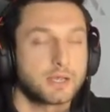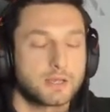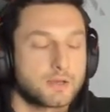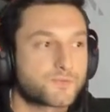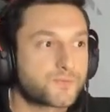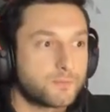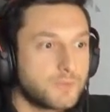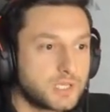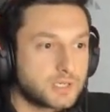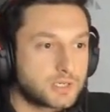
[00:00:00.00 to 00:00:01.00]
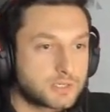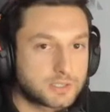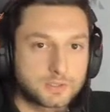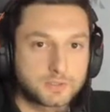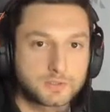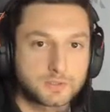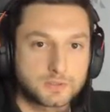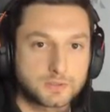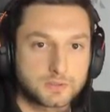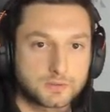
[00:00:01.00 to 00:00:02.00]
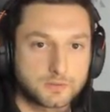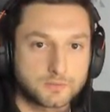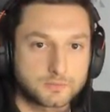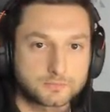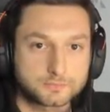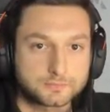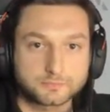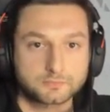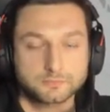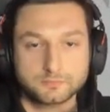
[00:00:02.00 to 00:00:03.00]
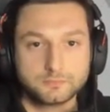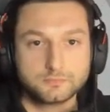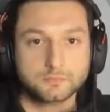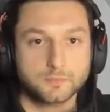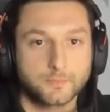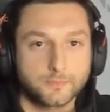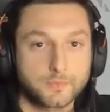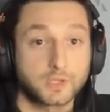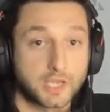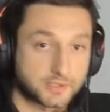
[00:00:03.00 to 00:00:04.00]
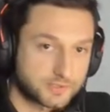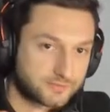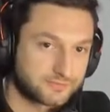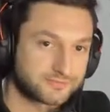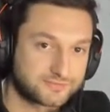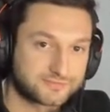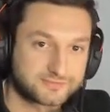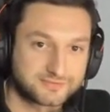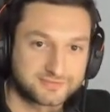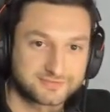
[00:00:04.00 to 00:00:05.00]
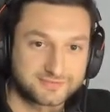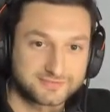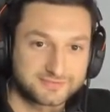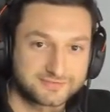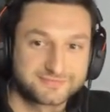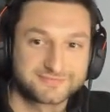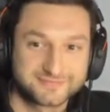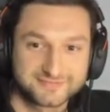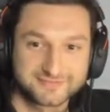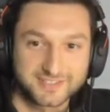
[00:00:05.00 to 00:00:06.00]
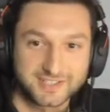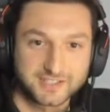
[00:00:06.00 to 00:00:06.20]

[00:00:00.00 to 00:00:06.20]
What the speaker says: But for even the lower table teams like Cremonese, honestly, Cremonese didn't have a win up until like